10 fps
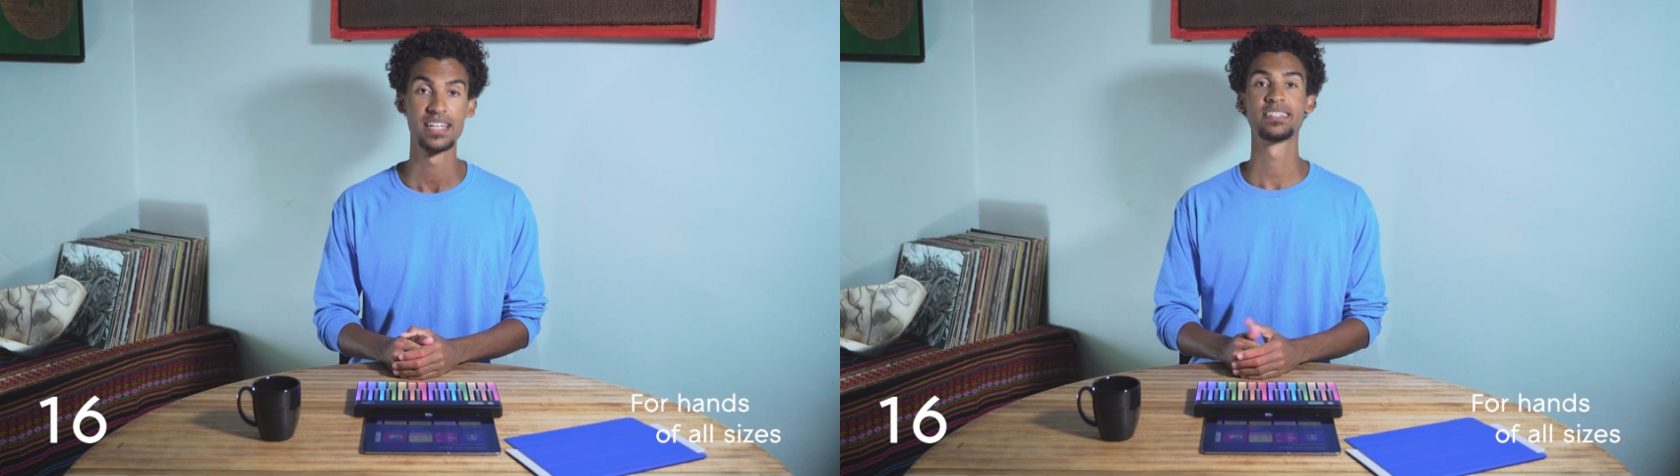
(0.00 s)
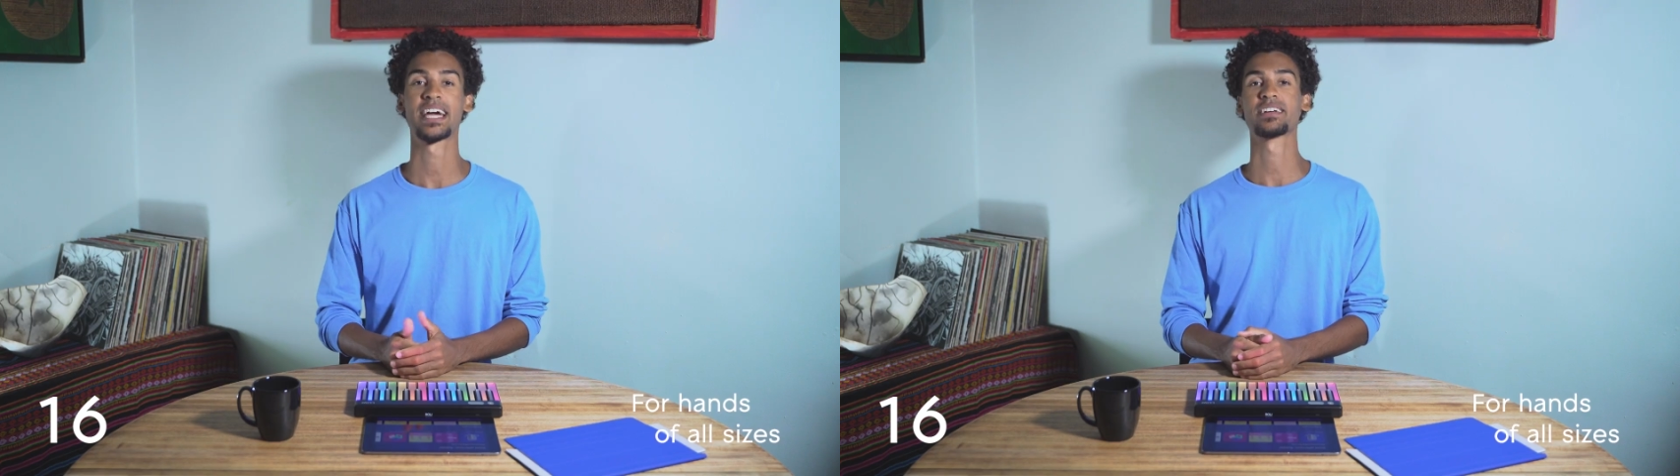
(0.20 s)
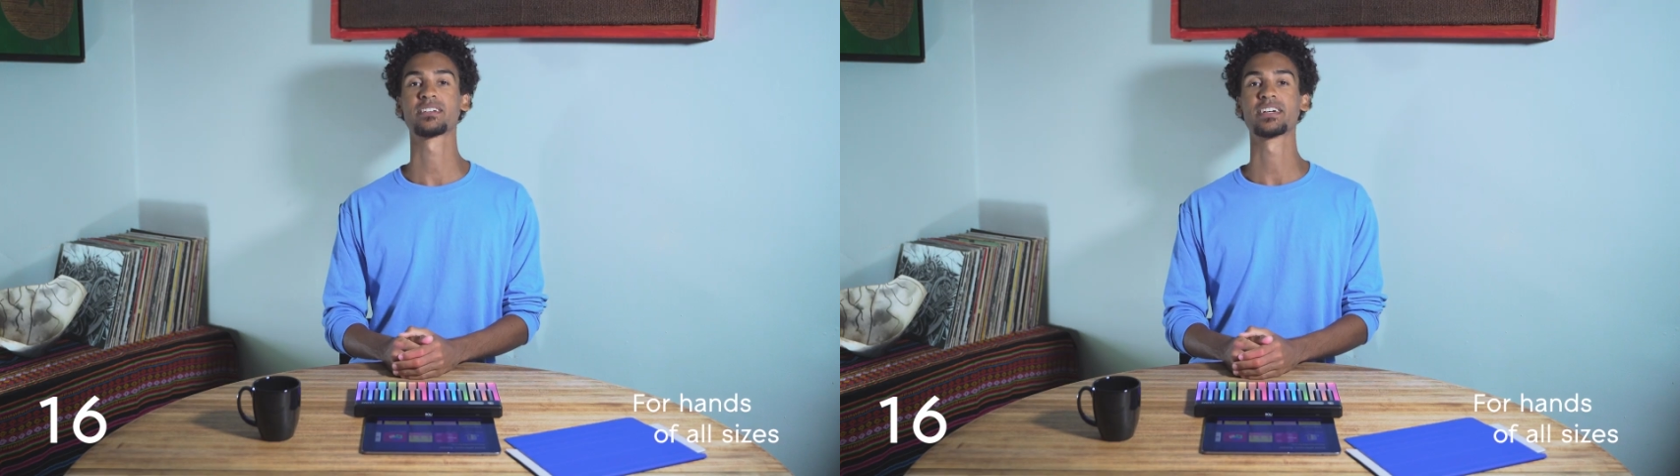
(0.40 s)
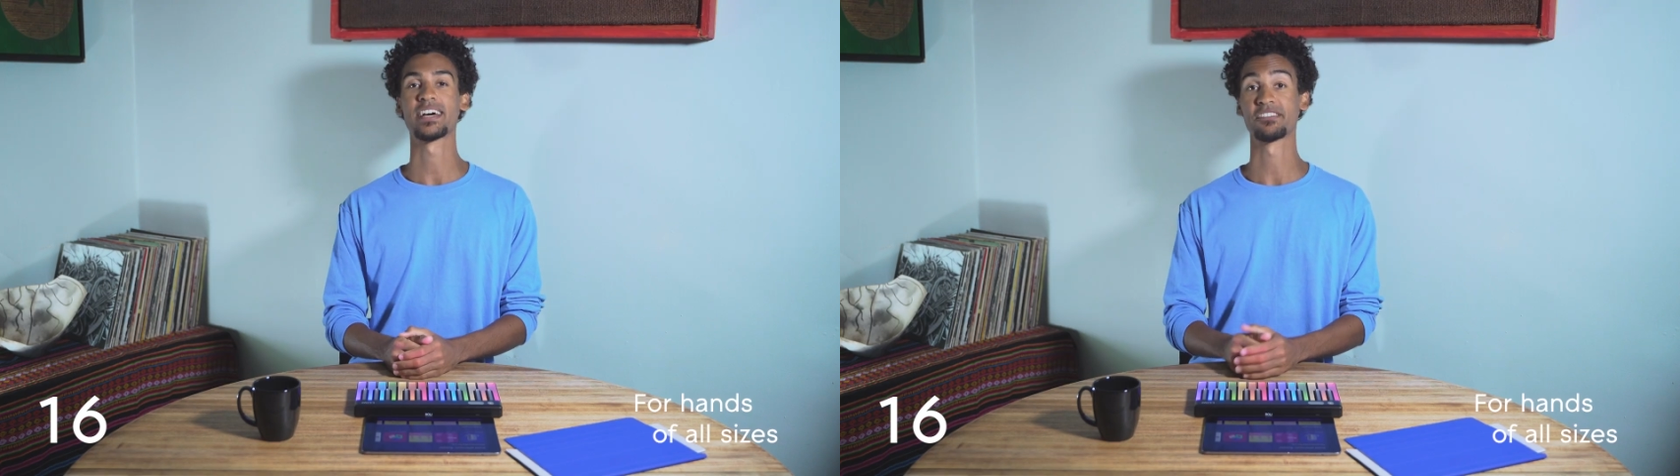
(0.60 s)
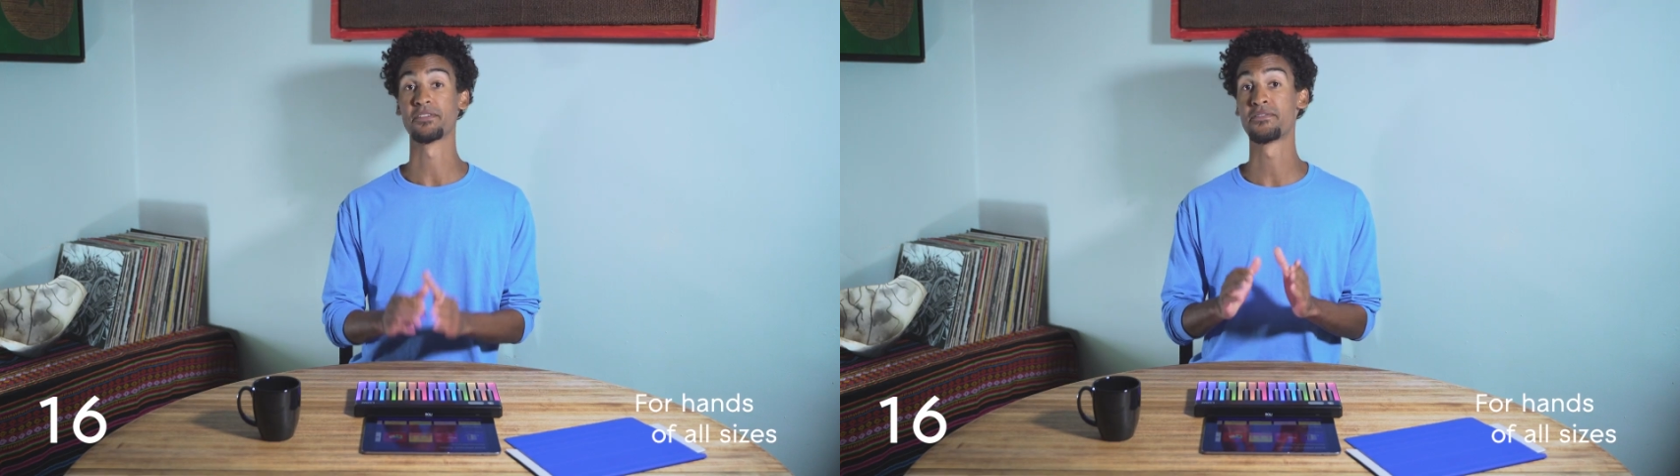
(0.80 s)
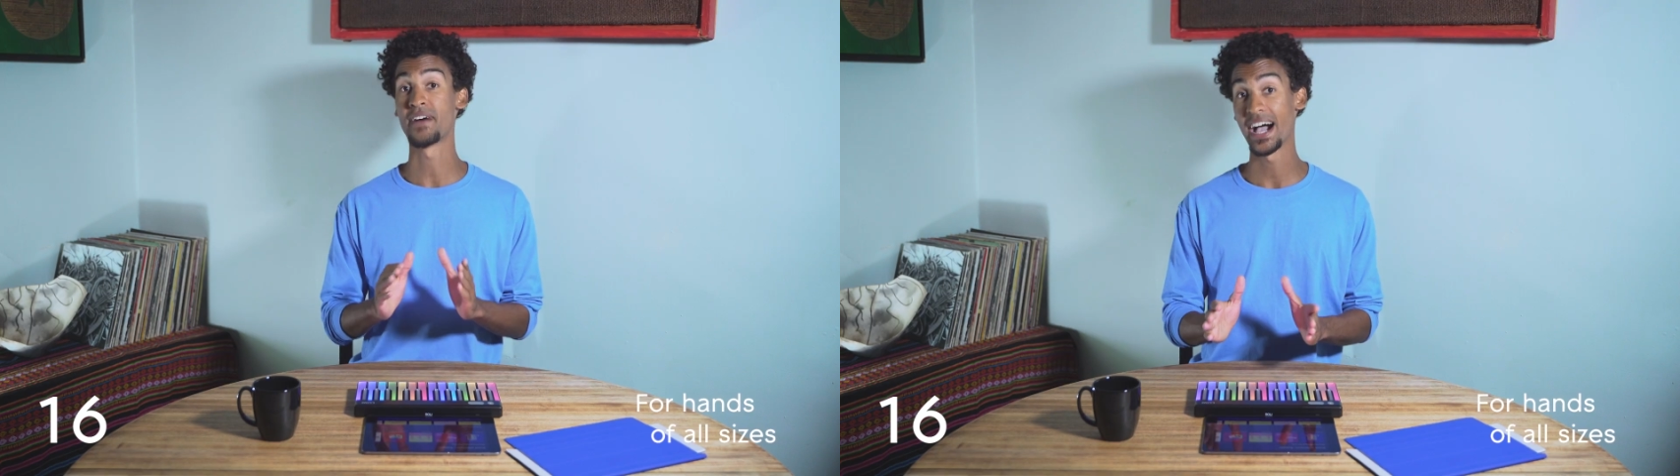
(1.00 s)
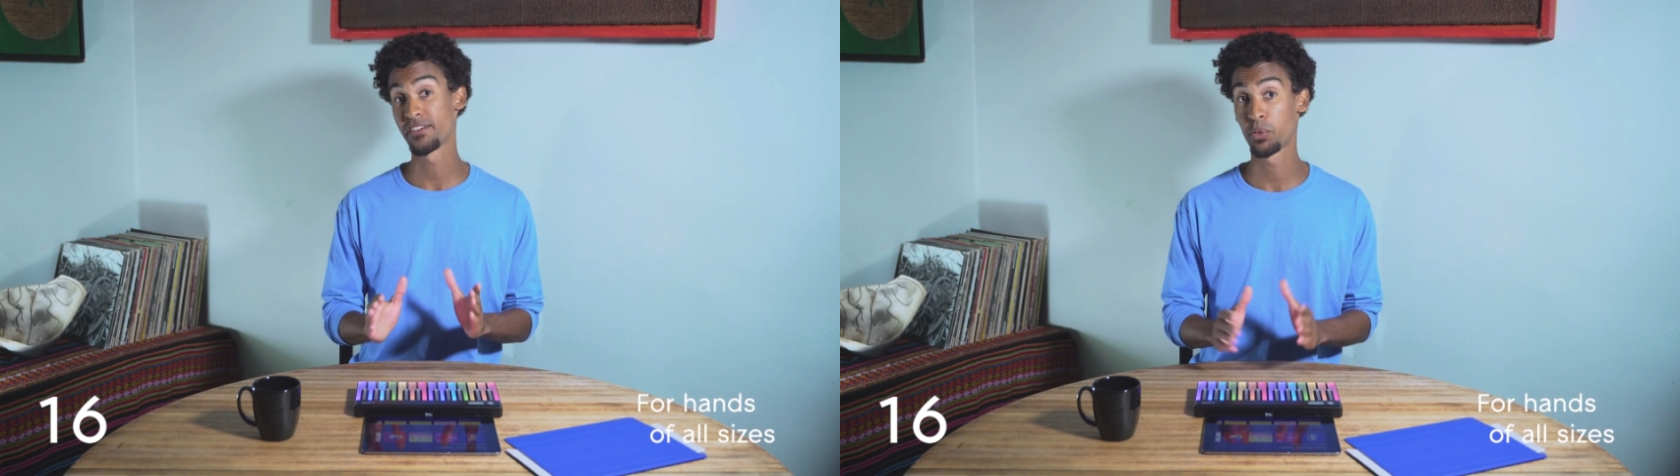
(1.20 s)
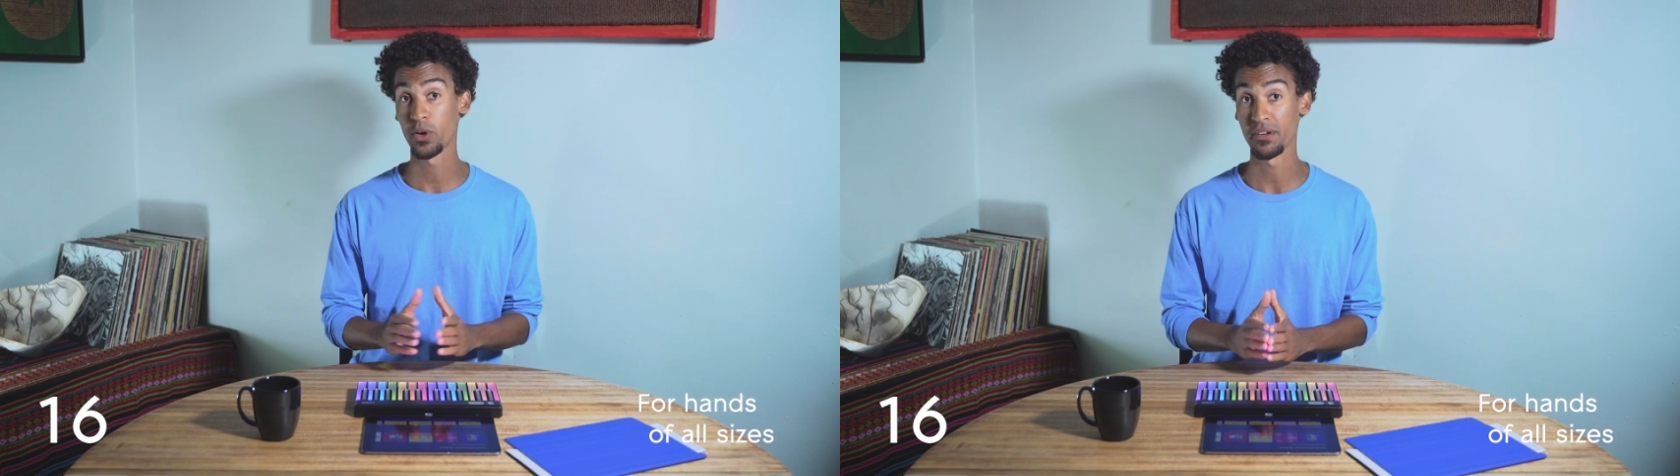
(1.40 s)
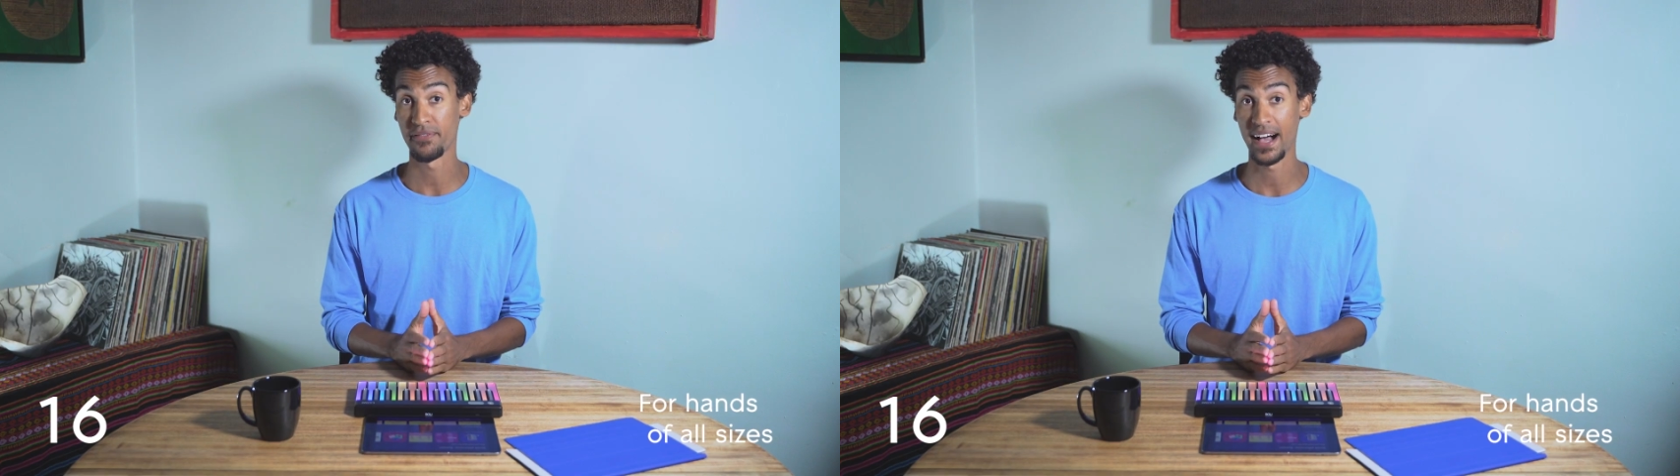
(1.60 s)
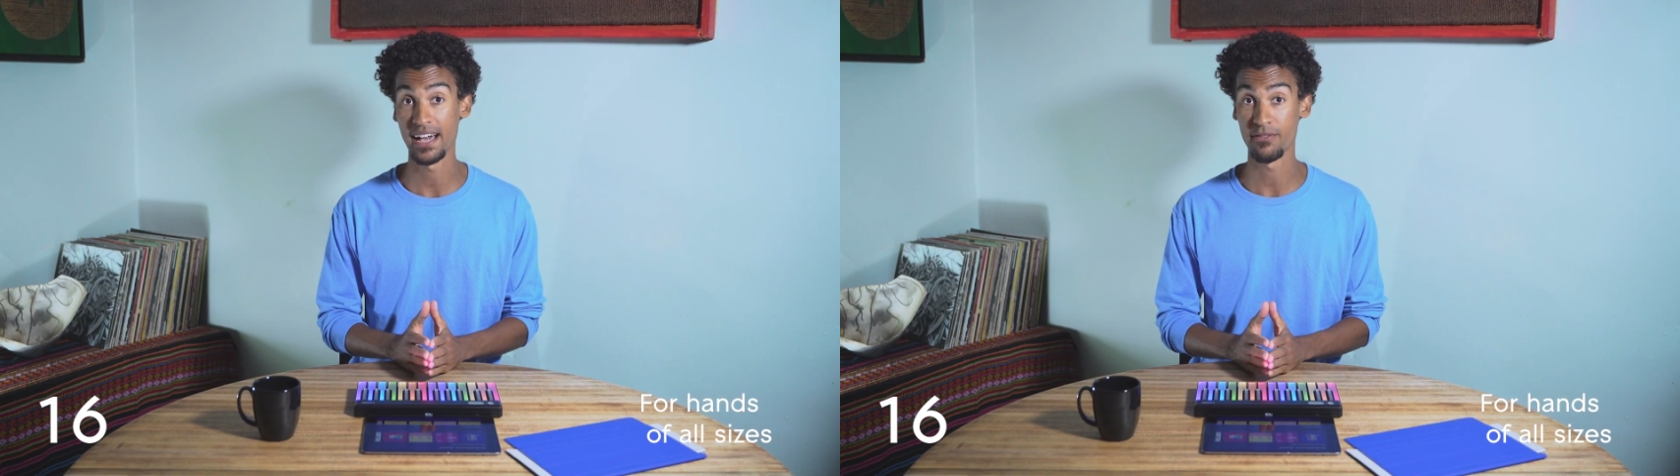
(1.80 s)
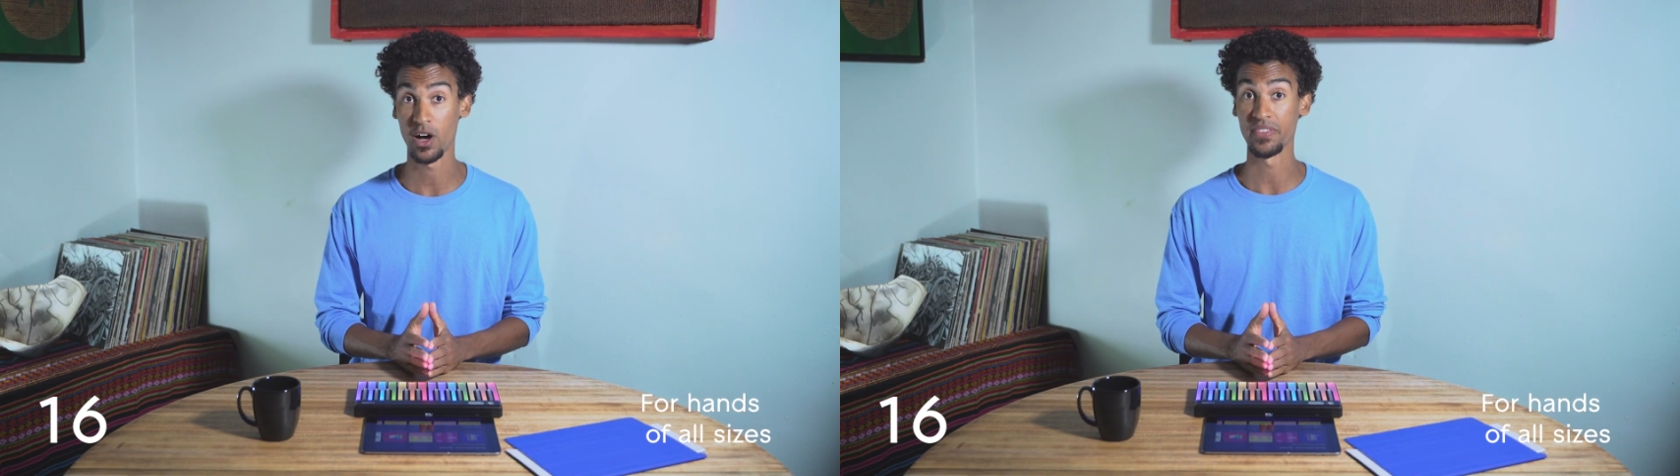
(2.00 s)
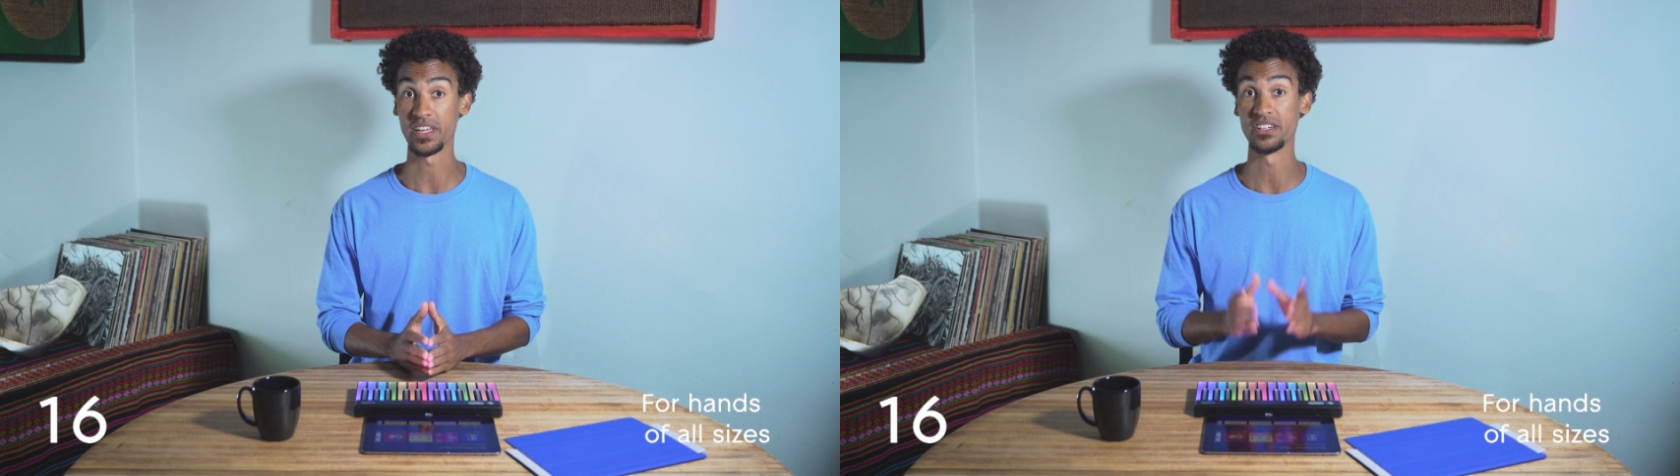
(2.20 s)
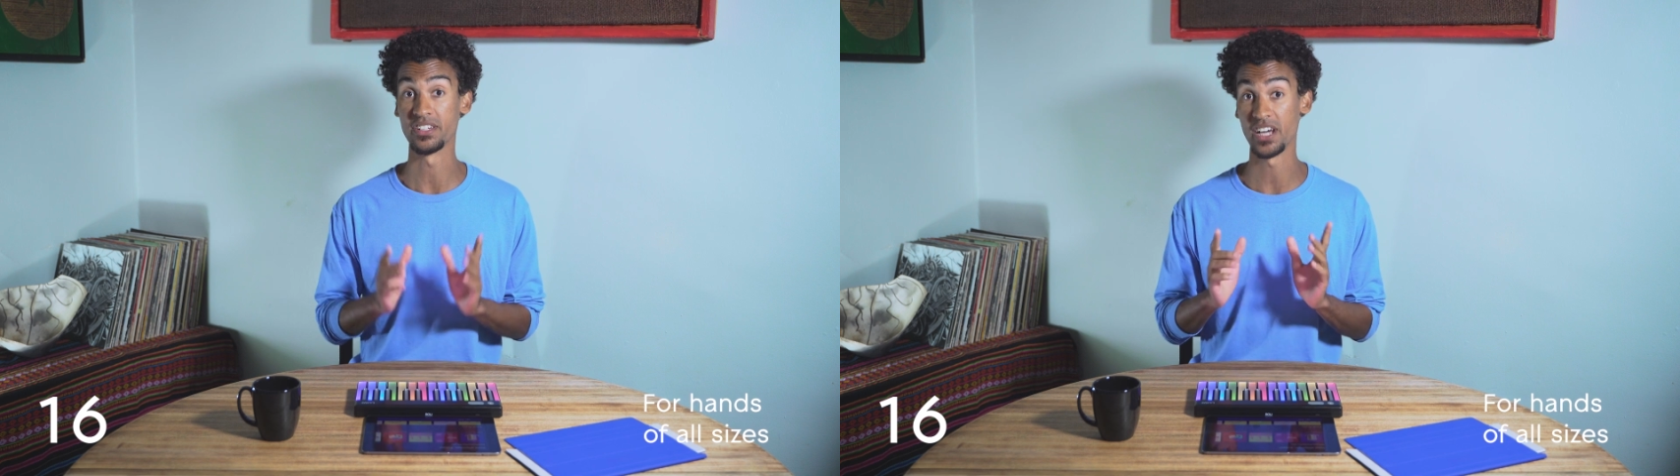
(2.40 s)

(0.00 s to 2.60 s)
Technically, that's a 5.5 on the